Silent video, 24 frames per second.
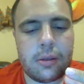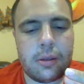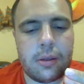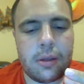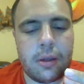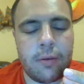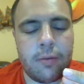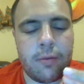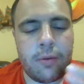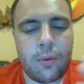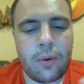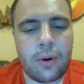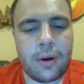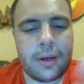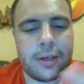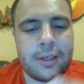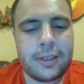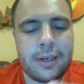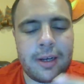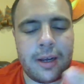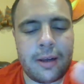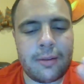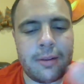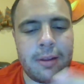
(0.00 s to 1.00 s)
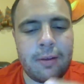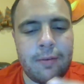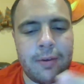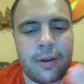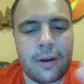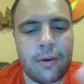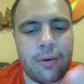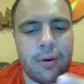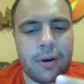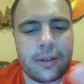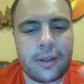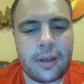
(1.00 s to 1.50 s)
If you want to check out the
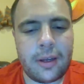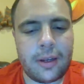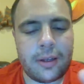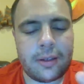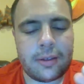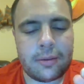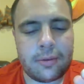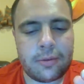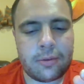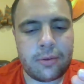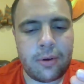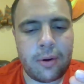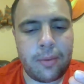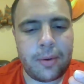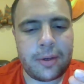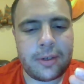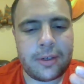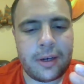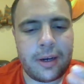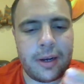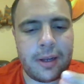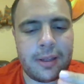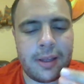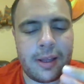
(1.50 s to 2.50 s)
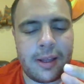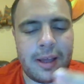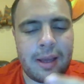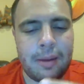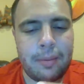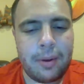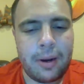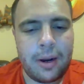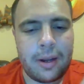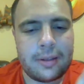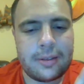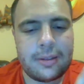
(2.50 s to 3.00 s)
video right there, subscribe to my channel, hit that like
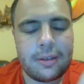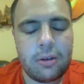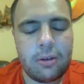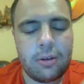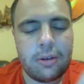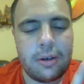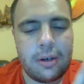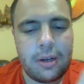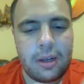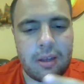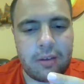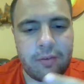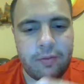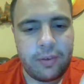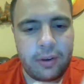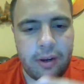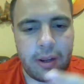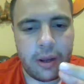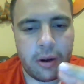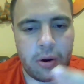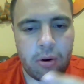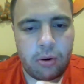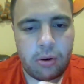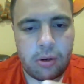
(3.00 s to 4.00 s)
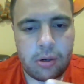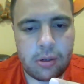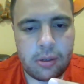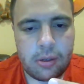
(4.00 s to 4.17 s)
button. I'll see you in the next video.